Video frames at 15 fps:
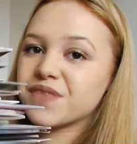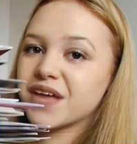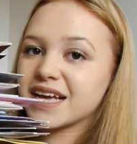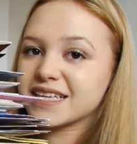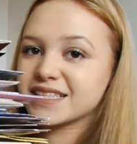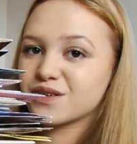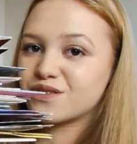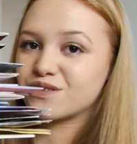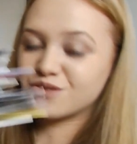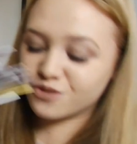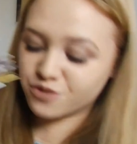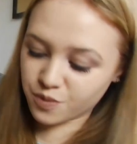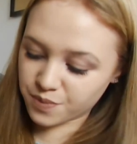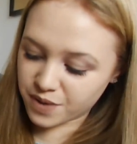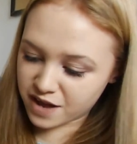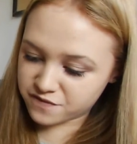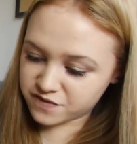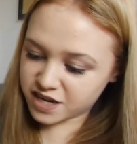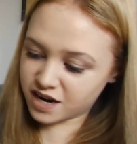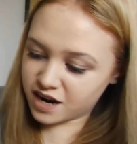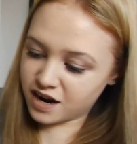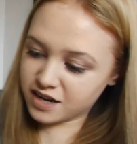That is all
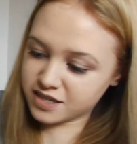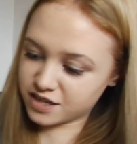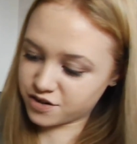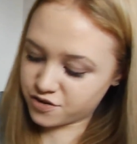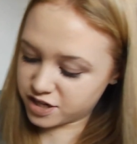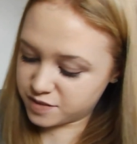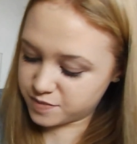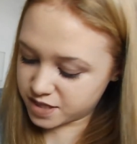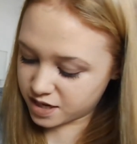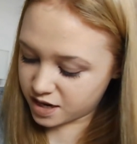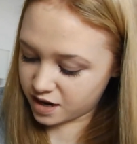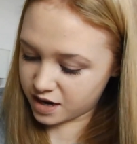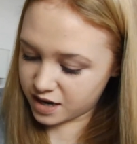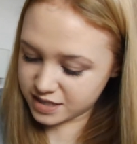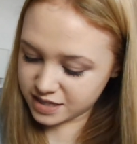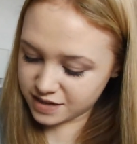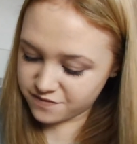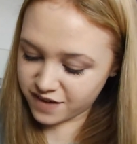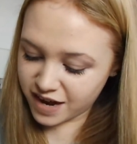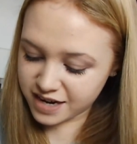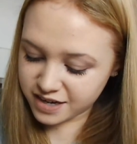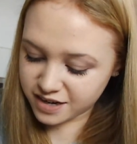birthday cards and Christmas cards and
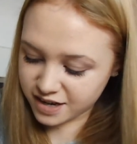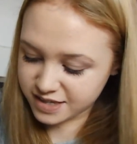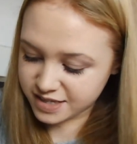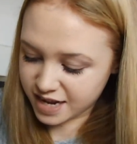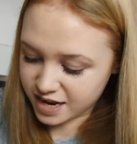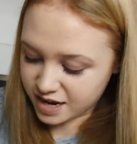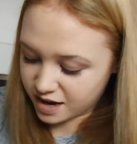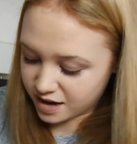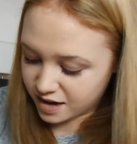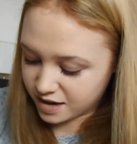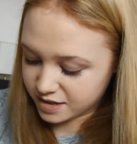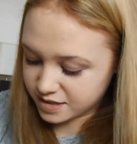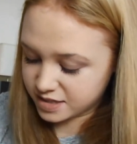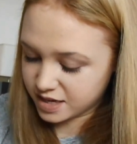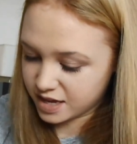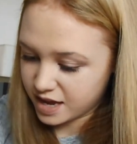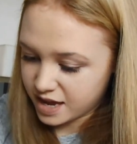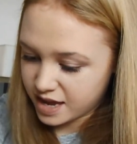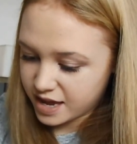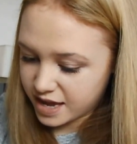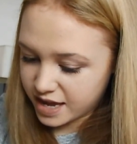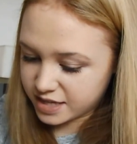Valentine's Day cards.
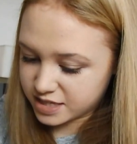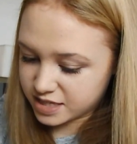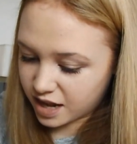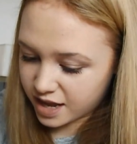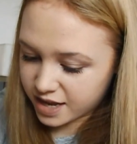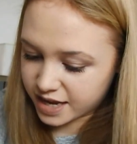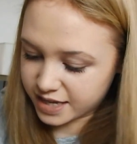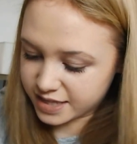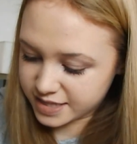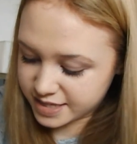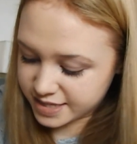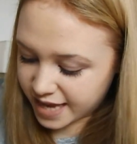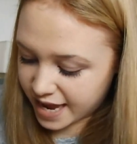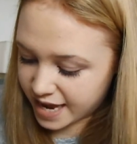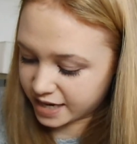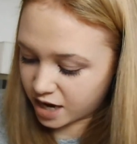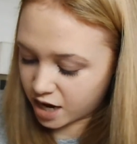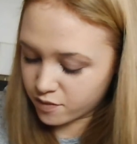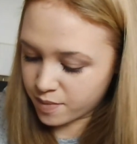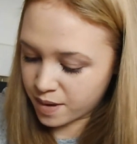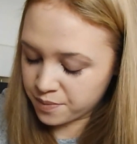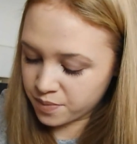It's like insane. I
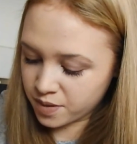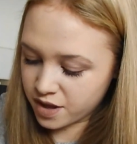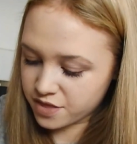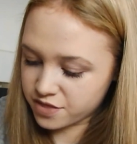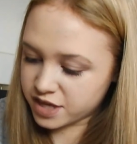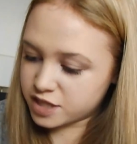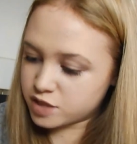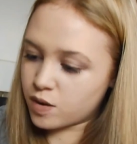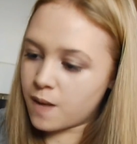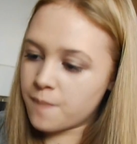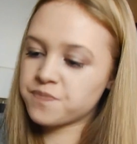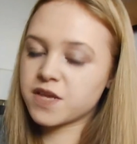remember this one.